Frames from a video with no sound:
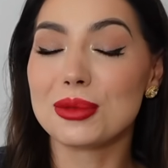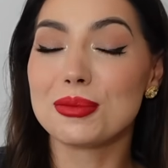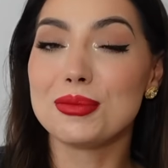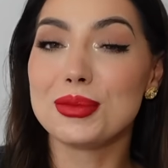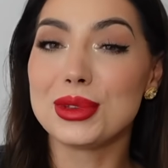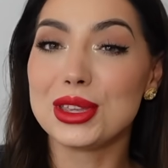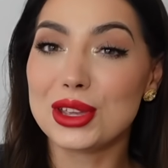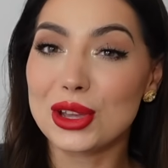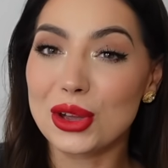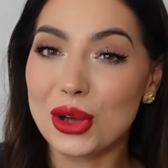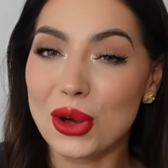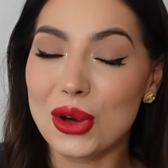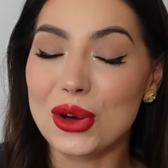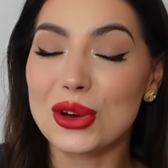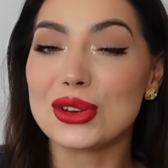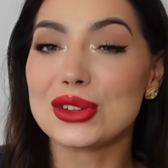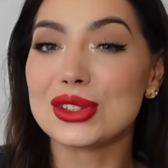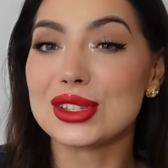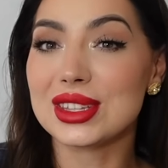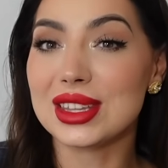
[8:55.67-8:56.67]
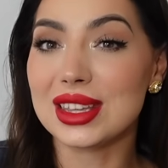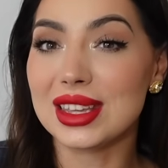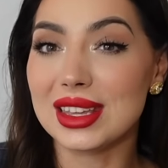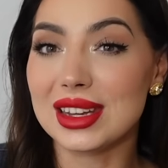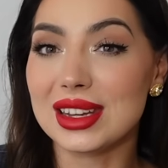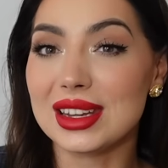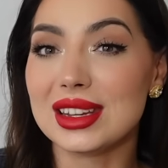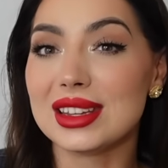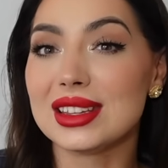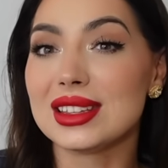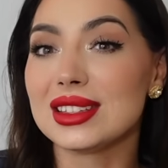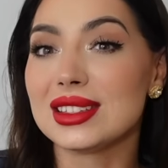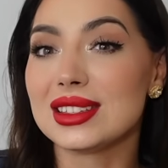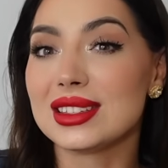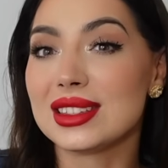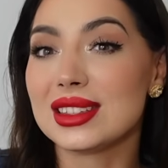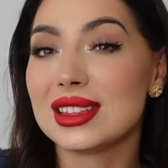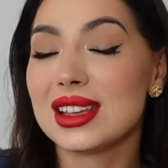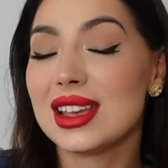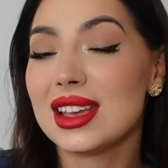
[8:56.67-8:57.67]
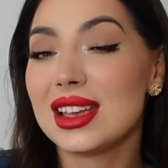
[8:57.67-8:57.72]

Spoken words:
because it is